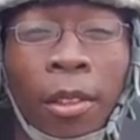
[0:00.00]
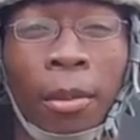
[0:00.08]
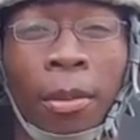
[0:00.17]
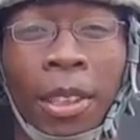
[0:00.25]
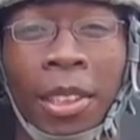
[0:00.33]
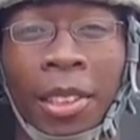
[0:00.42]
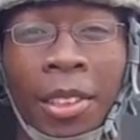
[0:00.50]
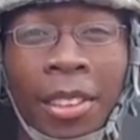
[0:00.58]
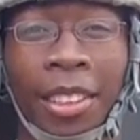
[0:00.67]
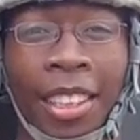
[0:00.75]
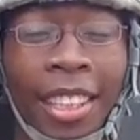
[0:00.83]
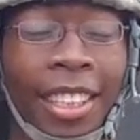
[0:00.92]
4th
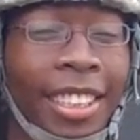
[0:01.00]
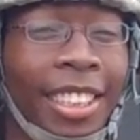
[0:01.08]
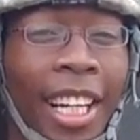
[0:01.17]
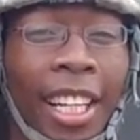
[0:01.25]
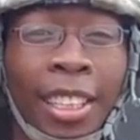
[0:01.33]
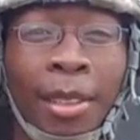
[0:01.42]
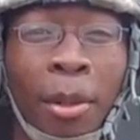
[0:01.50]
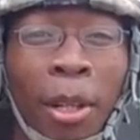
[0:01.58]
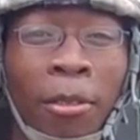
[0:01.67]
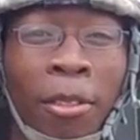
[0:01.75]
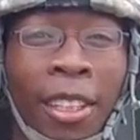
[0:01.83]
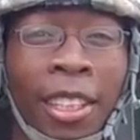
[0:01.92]
Platoon. Shout out to my
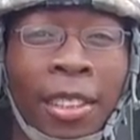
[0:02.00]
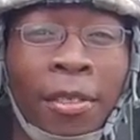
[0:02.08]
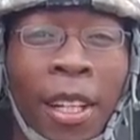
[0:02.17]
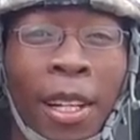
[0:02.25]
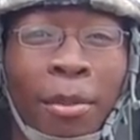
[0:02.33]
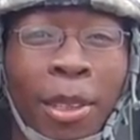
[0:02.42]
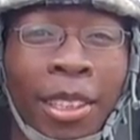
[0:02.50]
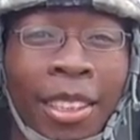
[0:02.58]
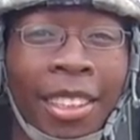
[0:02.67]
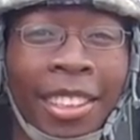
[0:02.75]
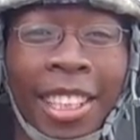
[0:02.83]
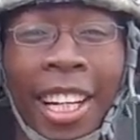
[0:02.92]
friends, family.
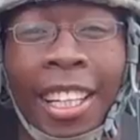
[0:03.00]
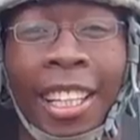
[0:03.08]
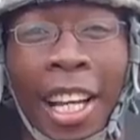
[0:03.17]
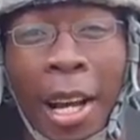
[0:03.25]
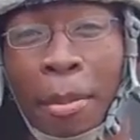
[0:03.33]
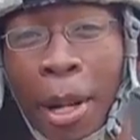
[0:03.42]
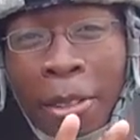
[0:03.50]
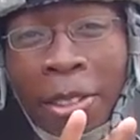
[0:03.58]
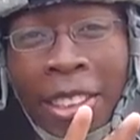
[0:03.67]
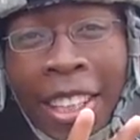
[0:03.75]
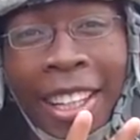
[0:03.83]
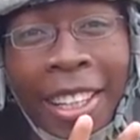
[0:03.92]
Shout out to Cap Alpha Phi,